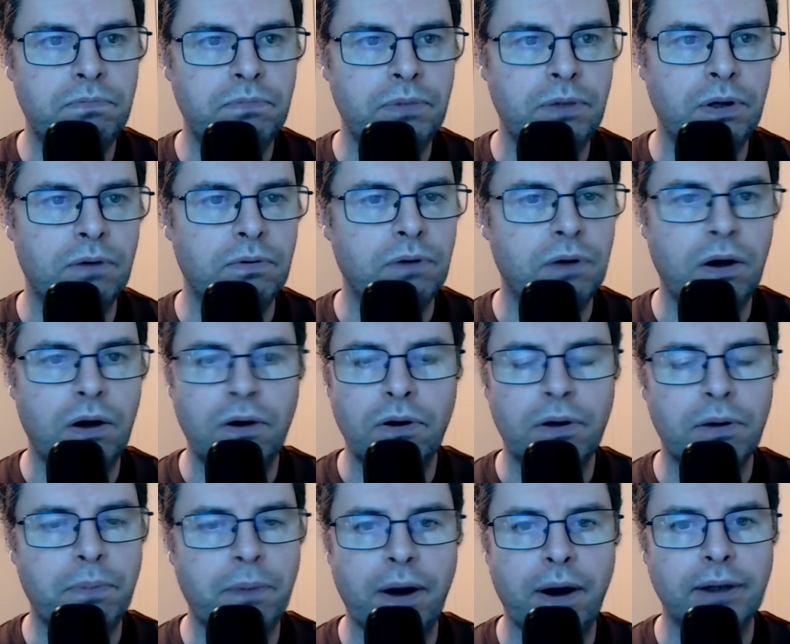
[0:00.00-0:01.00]
know,
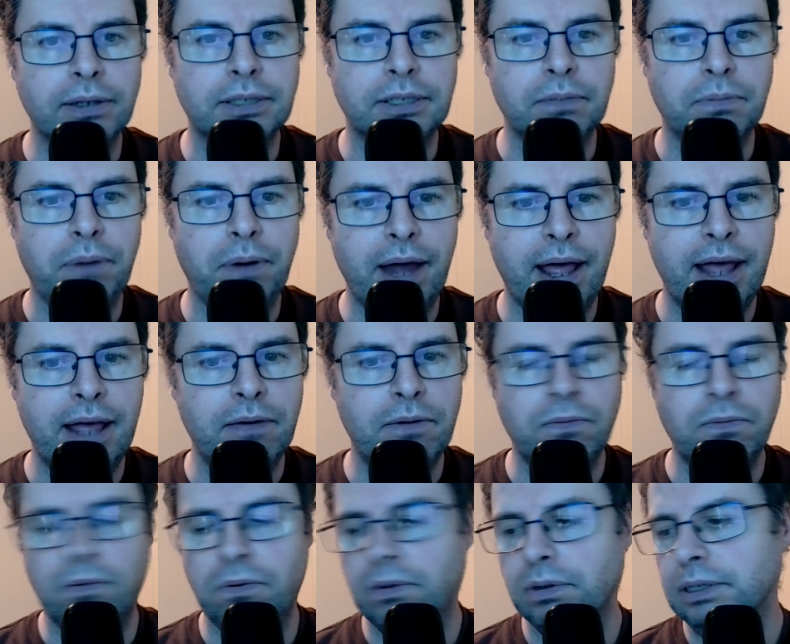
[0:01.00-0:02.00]
other parts of the play
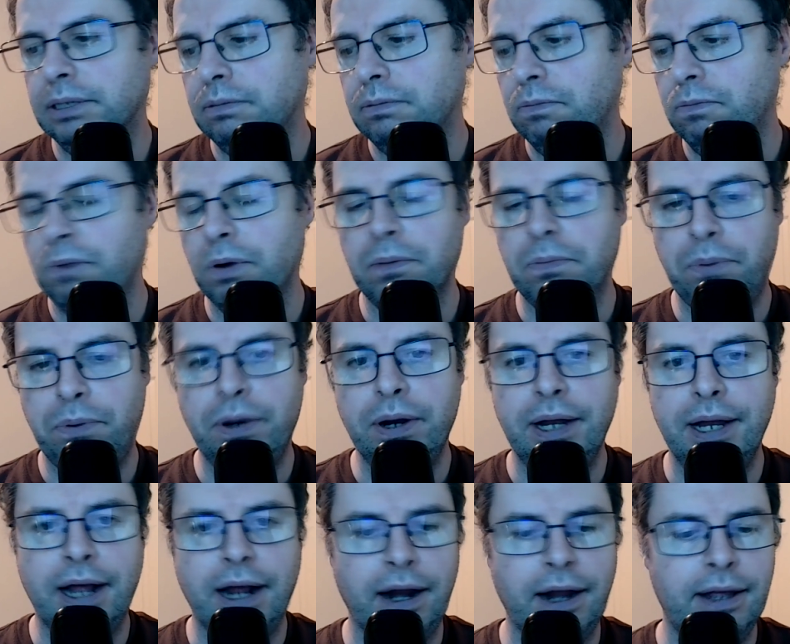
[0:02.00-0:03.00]
were
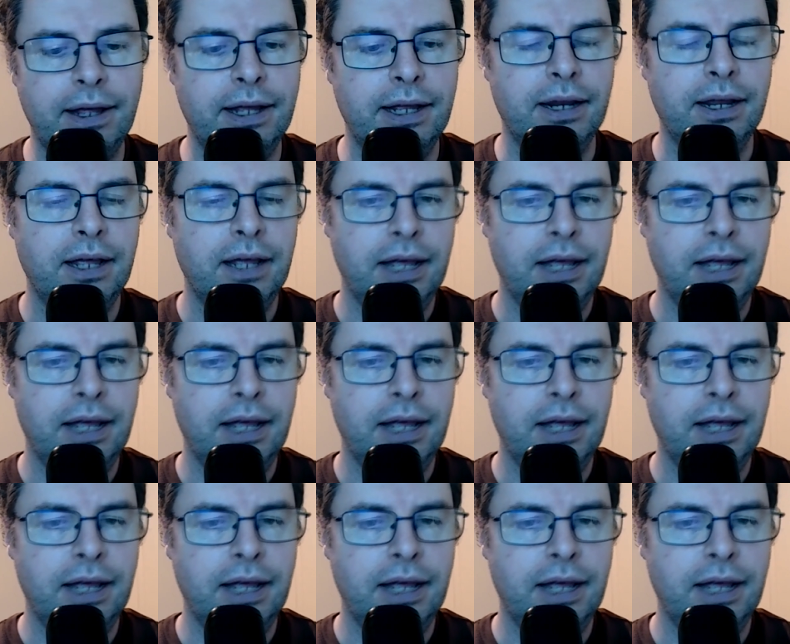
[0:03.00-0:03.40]
pretty clean